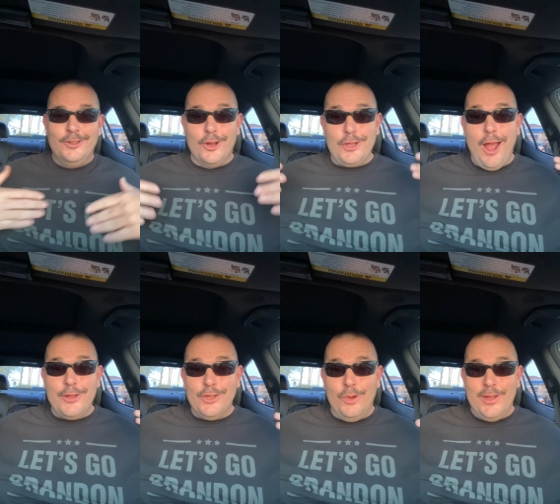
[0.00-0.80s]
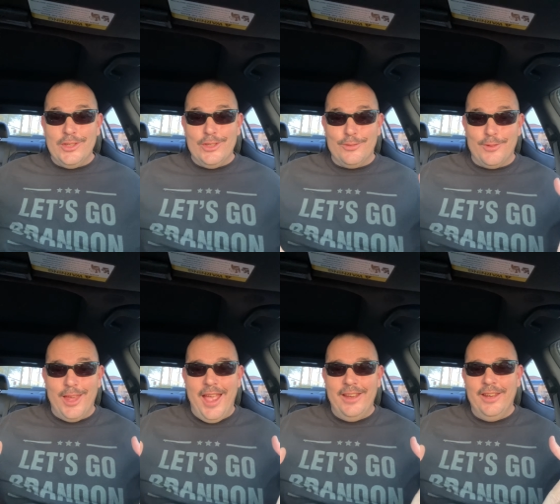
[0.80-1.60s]
There's consequences for
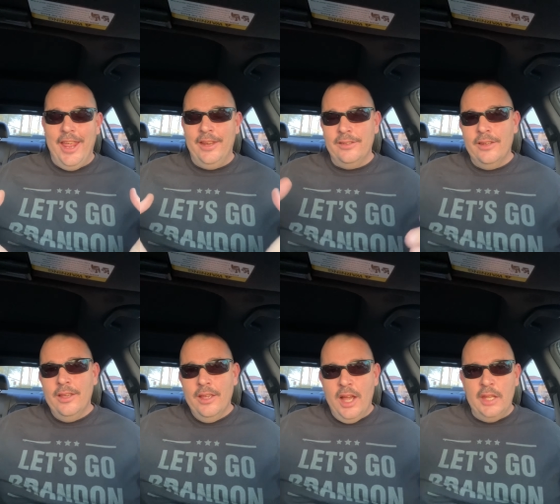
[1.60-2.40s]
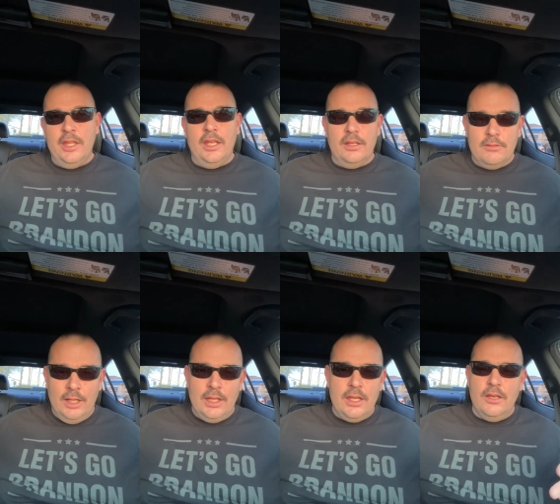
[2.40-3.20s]
that, and I think I
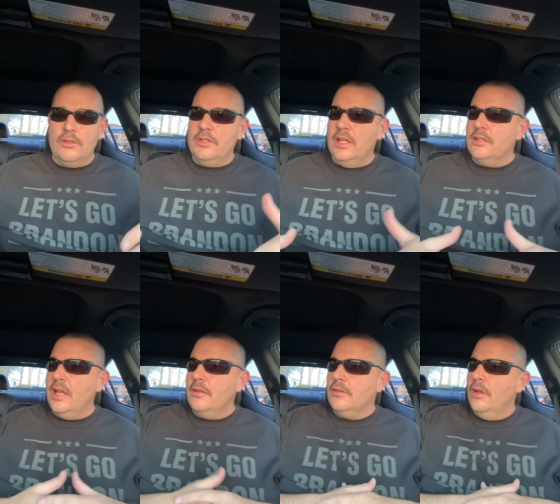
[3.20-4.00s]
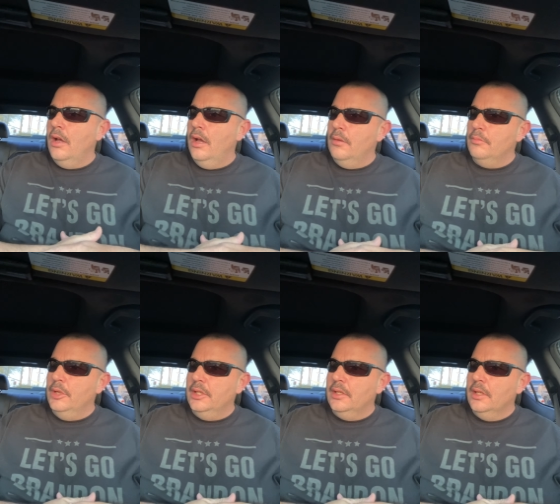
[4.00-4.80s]
think he understands that.
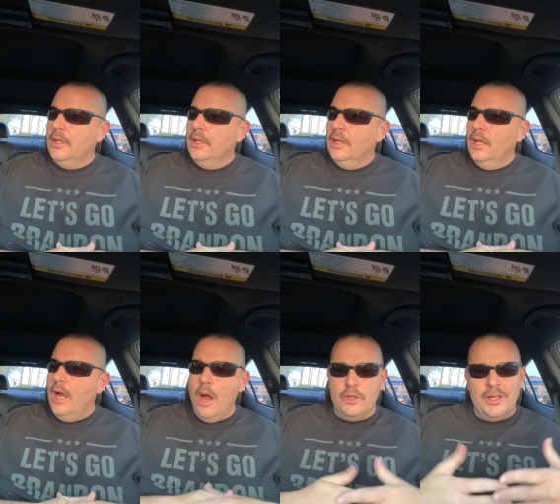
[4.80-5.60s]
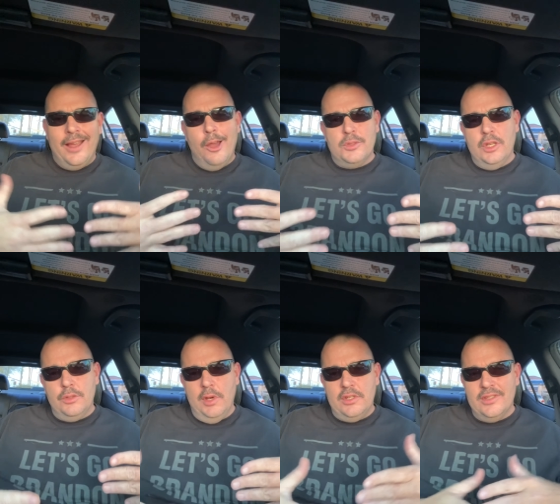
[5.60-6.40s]
Um, I always try to help
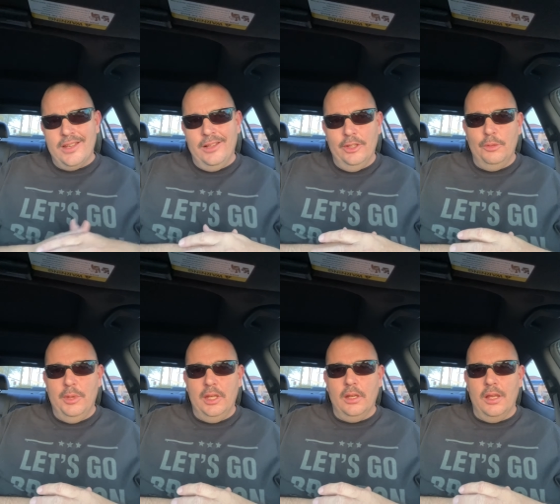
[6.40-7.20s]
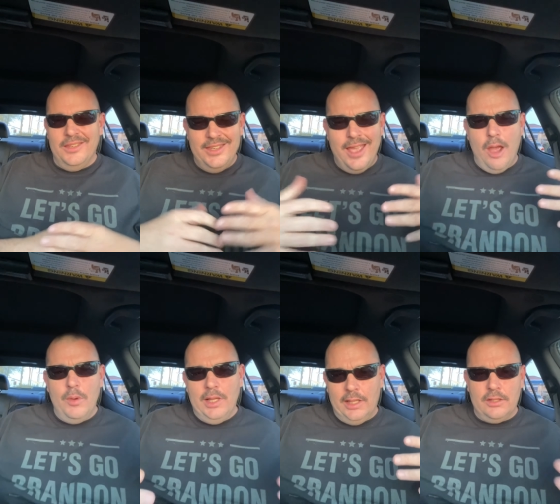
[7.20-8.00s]
situations out a little bit. Uh, yeah,
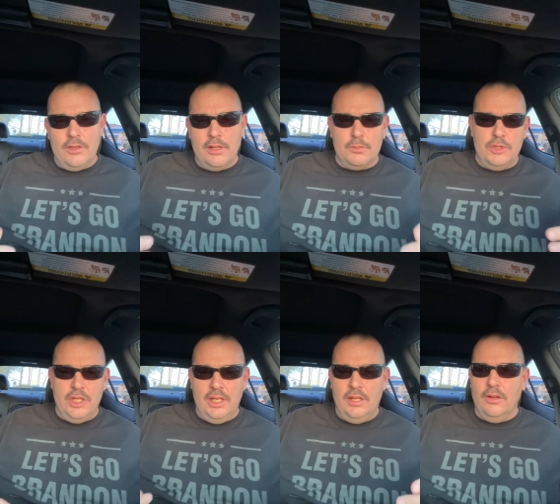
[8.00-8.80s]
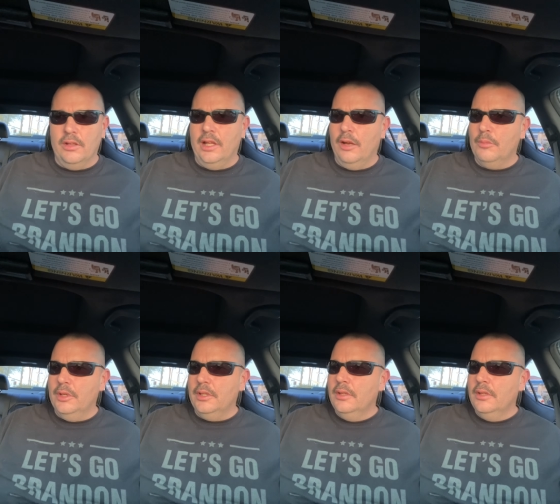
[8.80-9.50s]
we like to talk some shit here and there, but